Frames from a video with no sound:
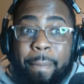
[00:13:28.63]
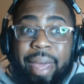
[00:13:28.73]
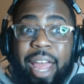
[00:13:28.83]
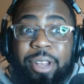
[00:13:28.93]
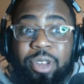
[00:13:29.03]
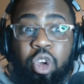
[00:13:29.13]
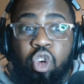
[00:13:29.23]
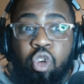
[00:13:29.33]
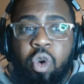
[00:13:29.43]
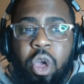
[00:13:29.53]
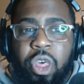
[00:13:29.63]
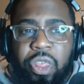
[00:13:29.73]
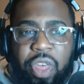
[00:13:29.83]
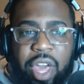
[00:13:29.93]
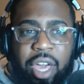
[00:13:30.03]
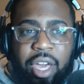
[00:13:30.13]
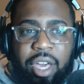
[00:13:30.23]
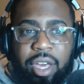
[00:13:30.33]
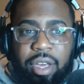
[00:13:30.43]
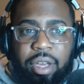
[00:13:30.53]
And I do think
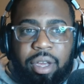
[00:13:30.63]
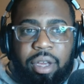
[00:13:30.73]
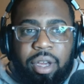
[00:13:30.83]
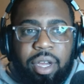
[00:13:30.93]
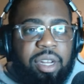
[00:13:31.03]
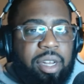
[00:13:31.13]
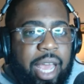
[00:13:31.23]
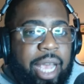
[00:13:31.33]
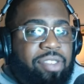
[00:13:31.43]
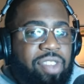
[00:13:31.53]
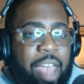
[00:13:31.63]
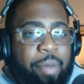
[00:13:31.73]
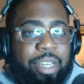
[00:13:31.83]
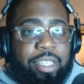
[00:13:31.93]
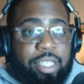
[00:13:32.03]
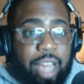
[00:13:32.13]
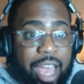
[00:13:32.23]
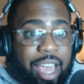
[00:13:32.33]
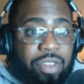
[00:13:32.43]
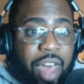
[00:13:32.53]
Nick Saban
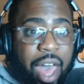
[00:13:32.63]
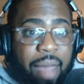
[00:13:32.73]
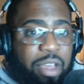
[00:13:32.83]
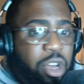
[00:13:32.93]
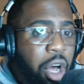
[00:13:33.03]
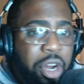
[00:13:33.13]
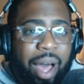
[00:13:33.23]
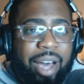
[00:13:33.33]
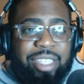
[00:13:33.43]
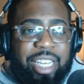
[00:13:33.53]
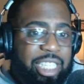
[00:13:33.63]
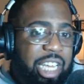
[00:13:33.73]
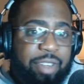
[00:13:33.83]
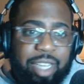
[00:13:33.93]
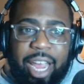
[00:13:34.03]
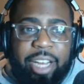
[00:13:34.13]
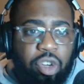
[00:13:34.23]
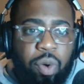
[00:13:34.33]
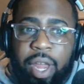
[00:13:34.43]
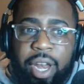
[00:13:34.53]
saying that, he called Ohio State's defense
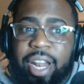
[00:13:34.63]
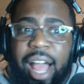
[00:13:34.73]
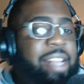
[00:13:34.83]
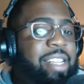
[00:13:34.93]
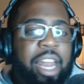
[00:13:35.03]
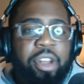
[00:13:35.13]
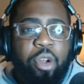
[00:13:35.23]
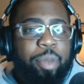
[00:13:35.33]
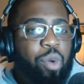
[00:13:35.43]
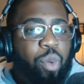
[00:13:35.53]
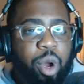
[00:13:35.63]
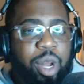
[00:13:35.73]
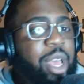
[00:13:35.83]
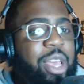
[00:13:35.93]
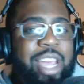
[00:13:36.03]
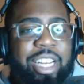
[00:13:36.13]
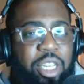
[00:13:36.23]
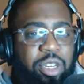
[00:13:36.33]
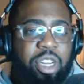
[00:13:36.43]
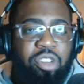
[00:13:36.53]
antiquated. And that's not normally a word that
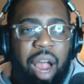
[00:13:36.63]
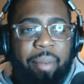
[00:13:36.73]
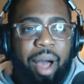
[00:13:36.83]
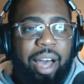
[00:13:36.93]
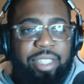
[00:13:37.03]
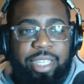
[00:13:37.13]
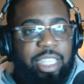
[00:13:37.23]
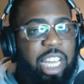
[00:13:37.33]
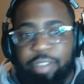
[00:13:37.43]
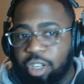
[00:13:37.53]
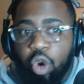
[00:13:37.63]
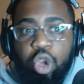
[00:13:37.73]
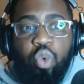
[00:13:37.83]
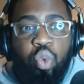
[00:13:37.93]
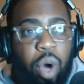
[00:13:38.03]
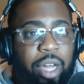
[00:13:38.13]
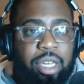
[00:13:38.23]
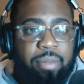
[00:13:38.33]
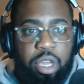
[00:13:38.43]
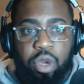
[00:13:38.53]
you use to describe Ohio State's defense, or you want
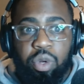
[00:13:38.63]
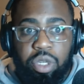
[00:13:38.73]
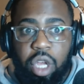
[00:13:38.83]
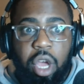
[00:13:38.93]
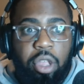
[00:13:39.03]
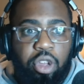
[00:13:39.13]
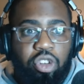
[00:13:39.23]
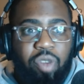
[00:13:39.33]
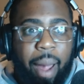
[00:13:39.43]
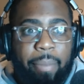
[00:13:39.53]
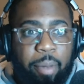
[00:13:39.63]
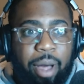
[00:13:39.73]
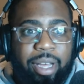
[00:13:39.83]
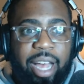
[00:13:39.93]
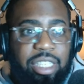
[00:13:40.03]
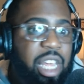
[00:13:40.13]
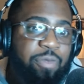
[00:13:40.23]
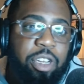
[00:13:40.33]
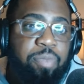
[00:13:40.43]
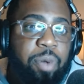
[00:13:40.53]
to be used to describe the Buckeyes'
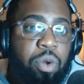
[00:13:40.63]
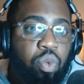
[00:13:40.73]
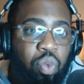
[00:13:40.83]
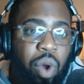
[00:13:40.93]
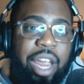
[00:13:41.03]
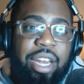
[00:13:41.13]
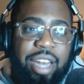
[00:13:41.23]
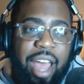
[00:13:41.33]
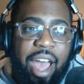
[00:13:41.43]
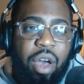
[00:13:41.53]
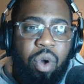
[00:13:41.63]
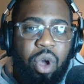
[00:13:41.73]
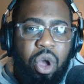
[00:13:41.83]
defense. But right now,